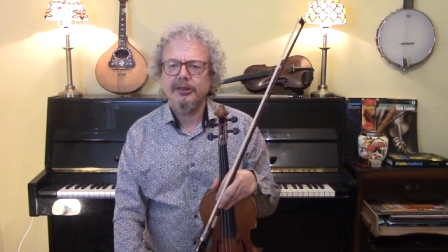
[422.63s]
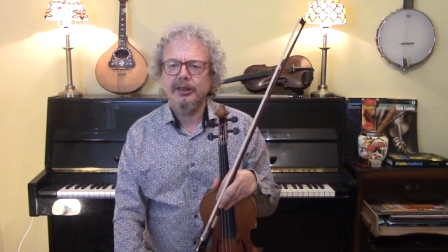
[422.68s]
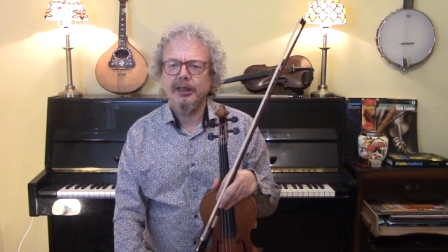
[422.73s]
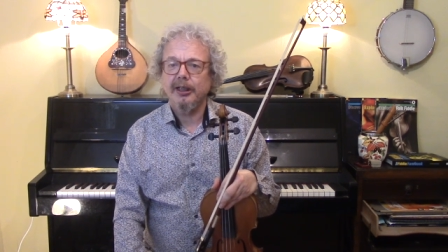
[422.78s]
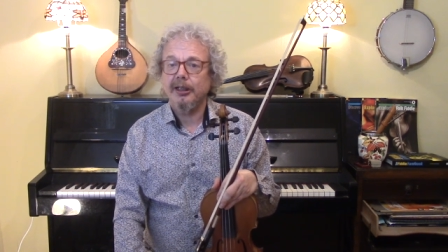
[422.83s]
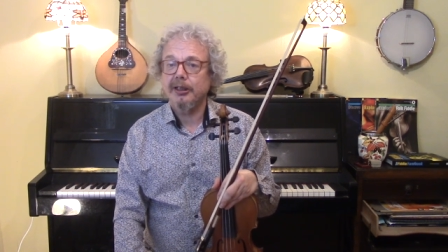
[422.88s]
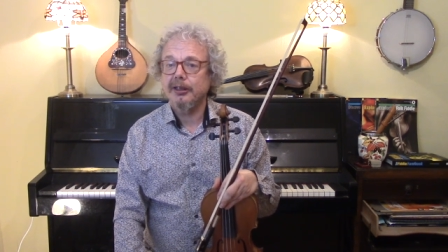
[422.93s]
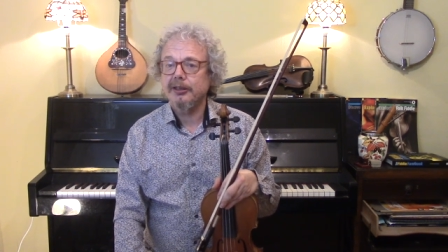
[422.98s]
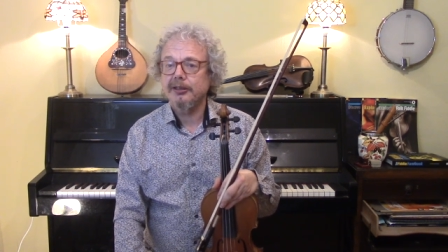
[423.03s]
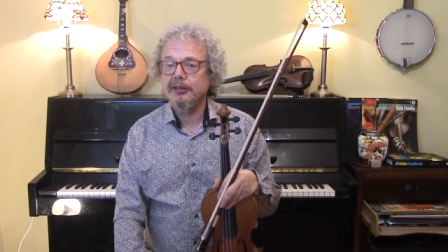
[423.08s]

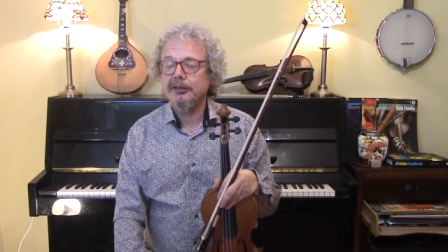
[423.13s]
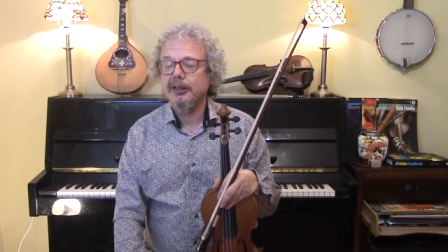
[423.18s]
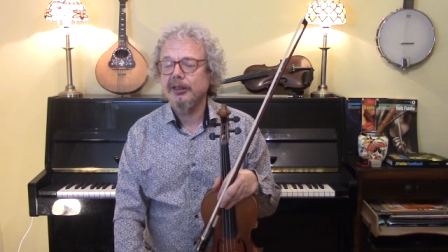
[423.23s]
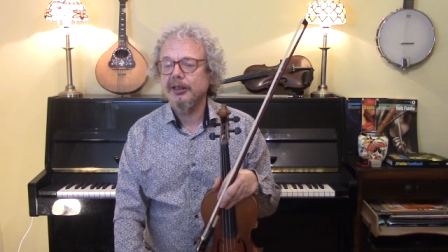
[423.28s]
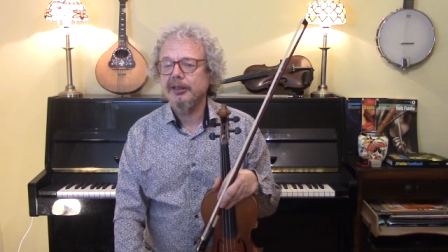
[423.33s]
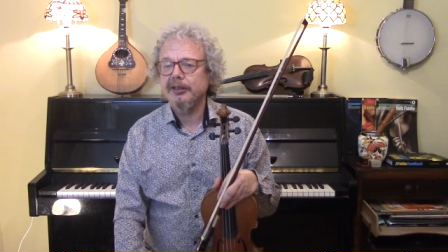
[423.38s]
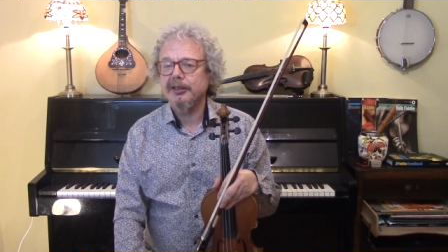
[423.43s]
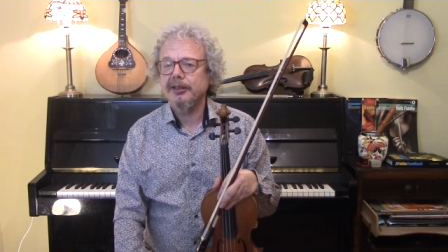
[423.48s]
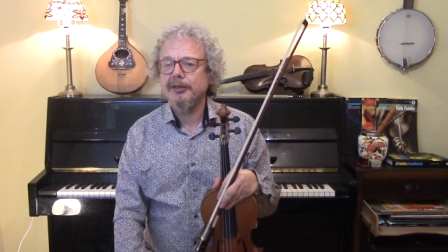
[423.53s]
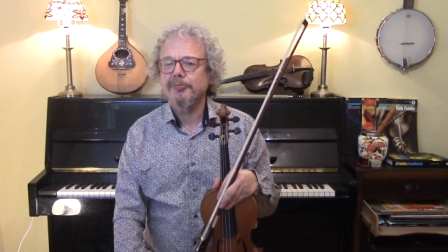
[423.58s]
and
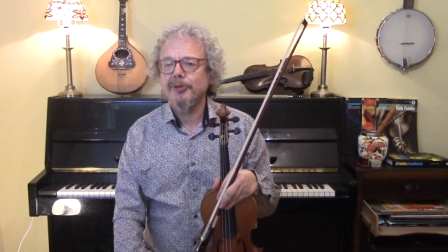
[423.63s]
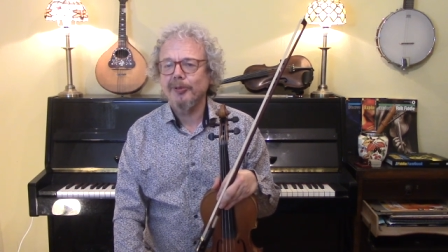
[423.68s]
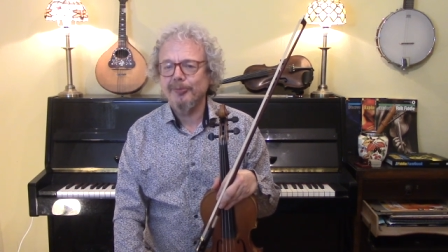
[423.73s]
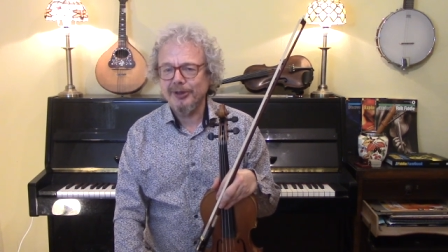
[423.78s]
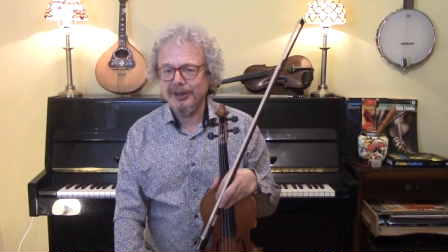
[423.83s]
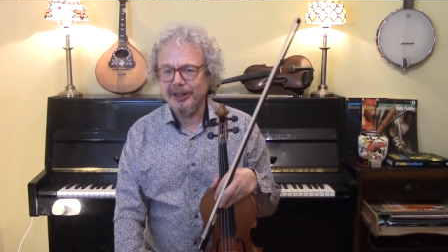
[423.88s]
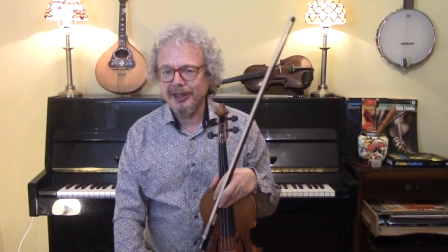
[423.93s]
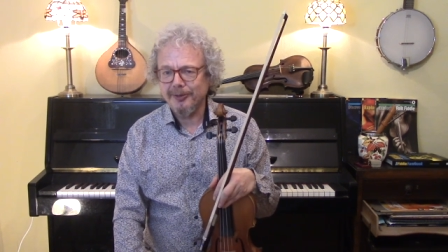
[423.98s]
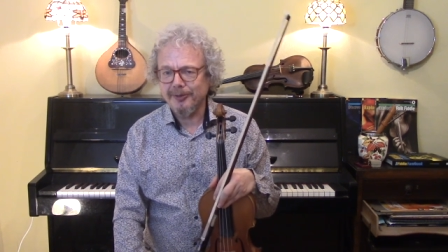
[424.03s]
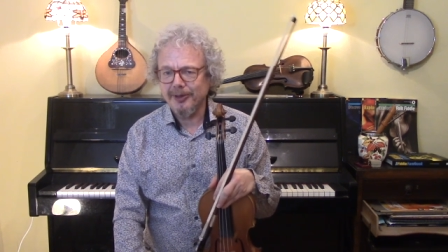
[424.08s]
uh, you could
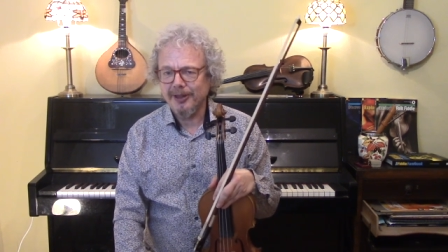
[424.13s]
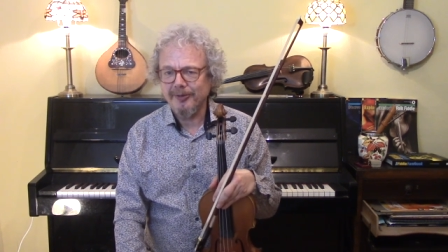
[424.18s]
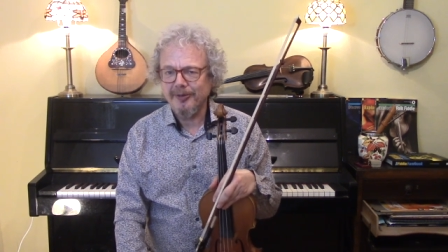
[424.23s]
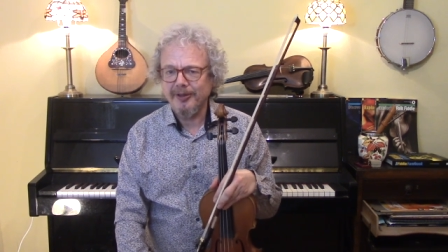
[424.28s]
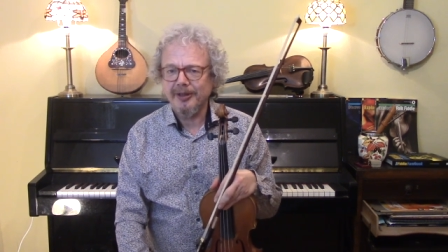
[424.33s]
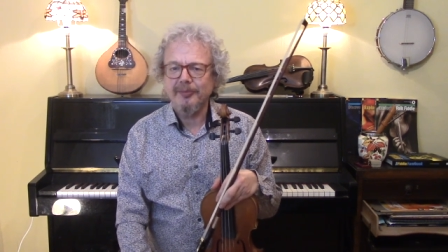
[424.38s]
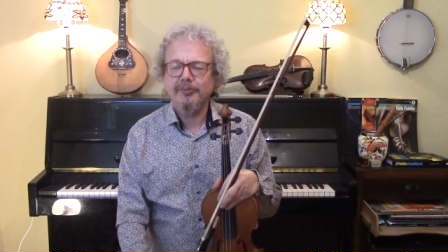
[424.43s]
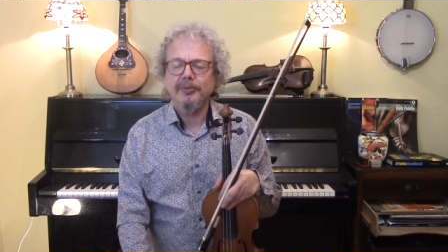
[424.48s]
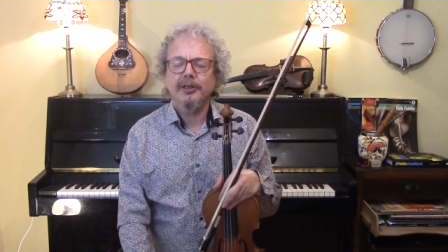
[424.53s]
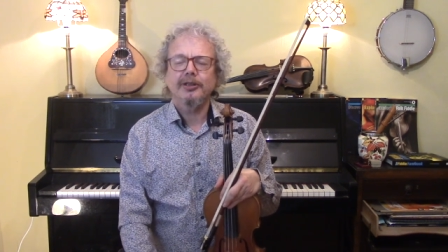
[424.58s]
probably get away
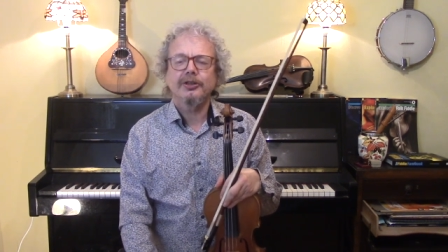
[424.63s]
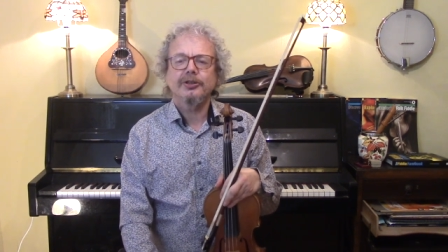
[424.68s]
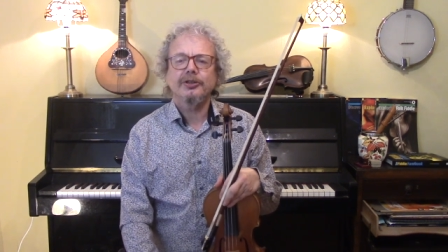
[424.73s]
with it by